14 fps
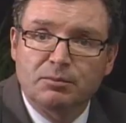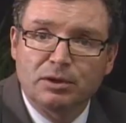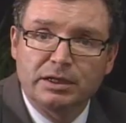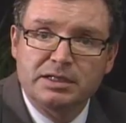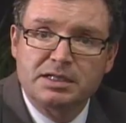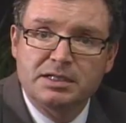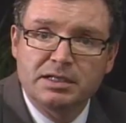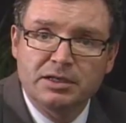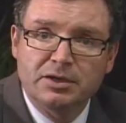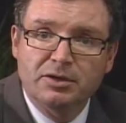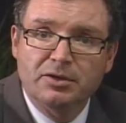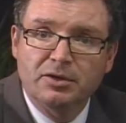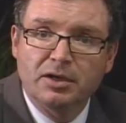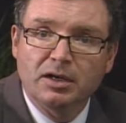place
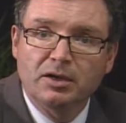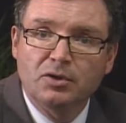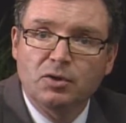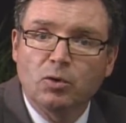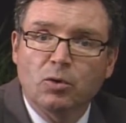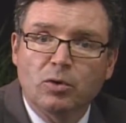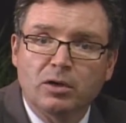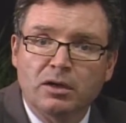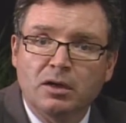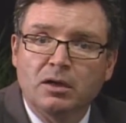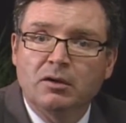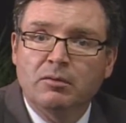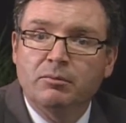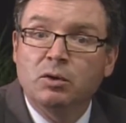near your
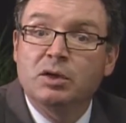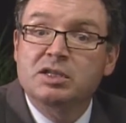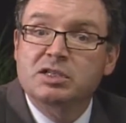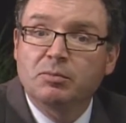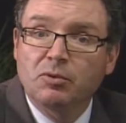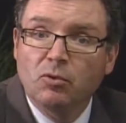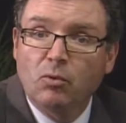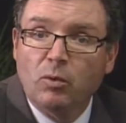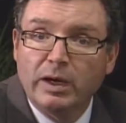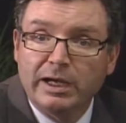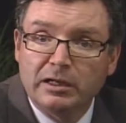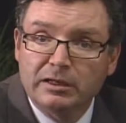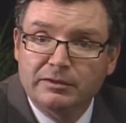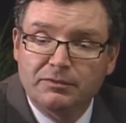municipal
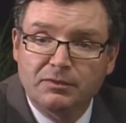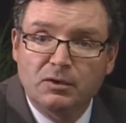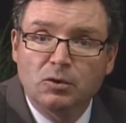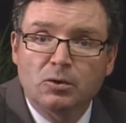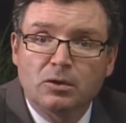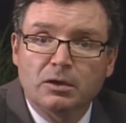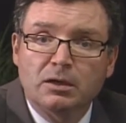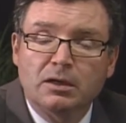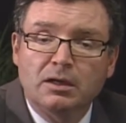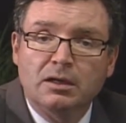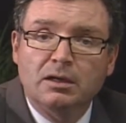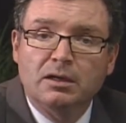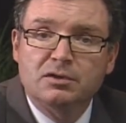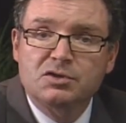well, if your
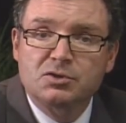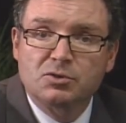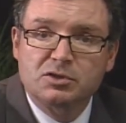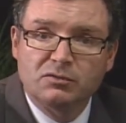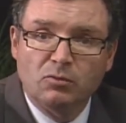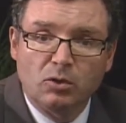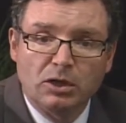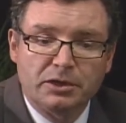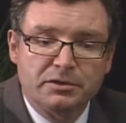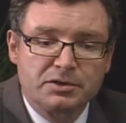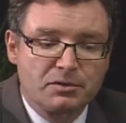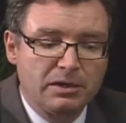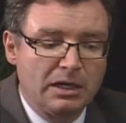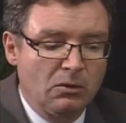source of water
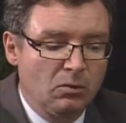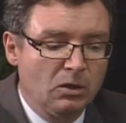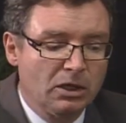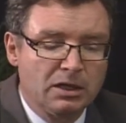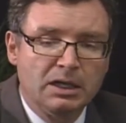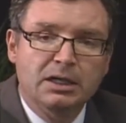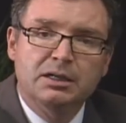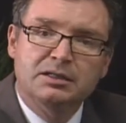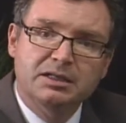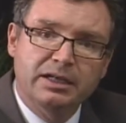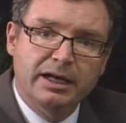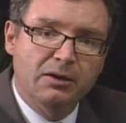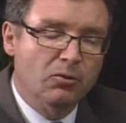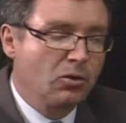is groundwater.
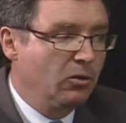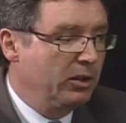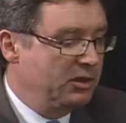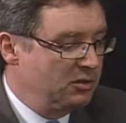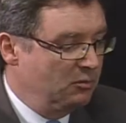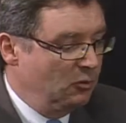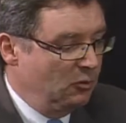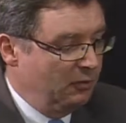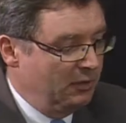Today we're going to move